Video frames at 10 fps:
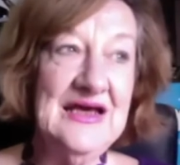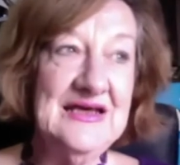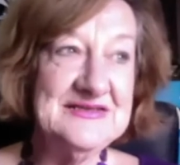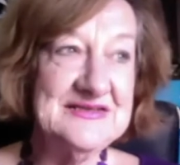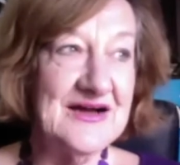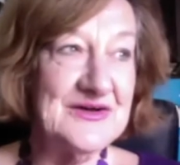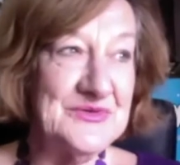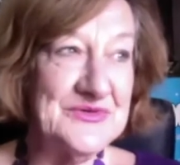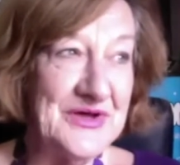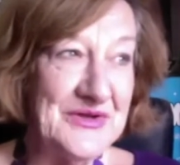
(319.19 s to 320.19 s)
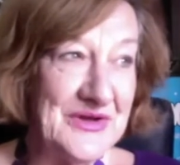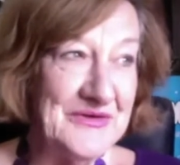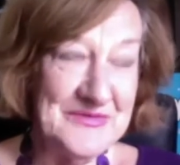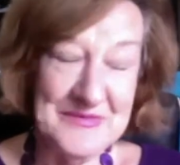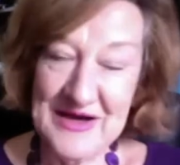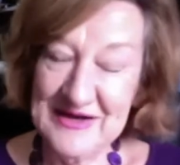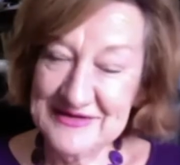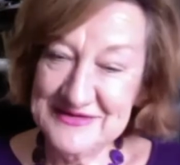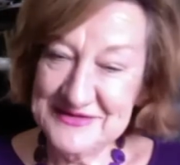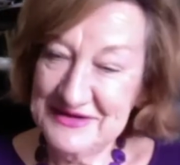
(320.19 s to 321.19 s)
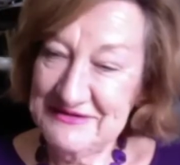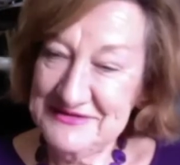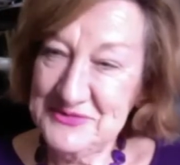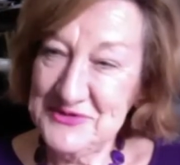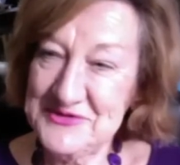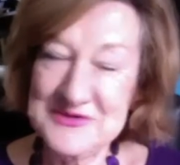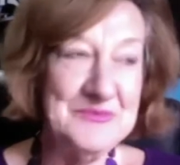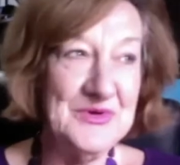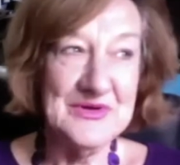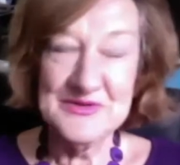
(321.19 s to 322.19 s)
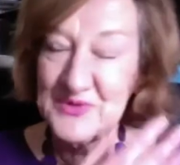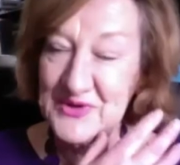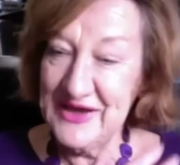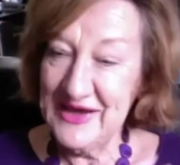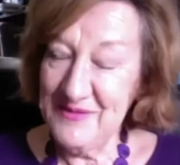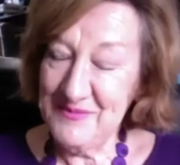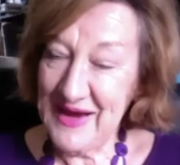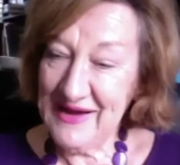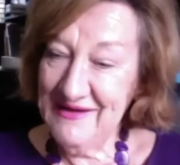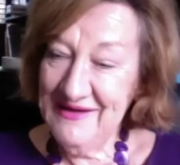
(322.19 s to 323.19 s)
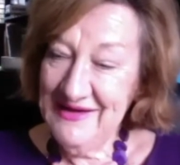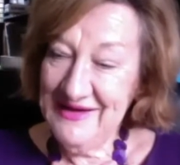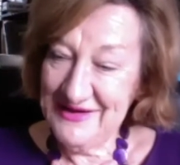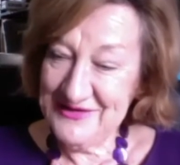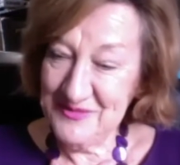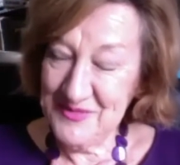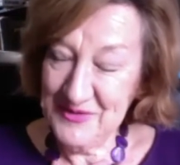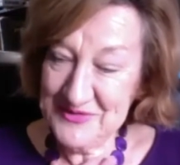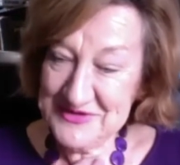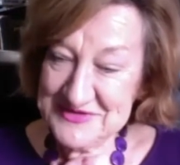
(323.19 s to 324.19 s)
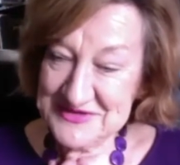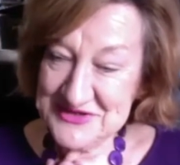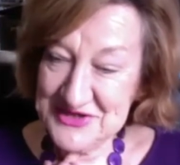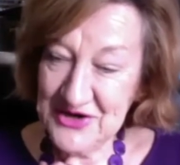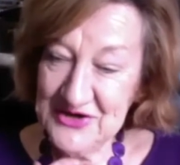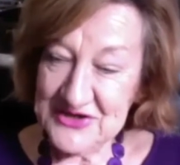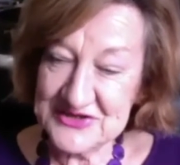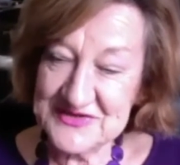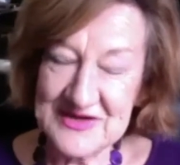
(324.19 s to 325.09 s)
cycled solo from Ireland to Istanbul and is working out back at the moment as a geologist.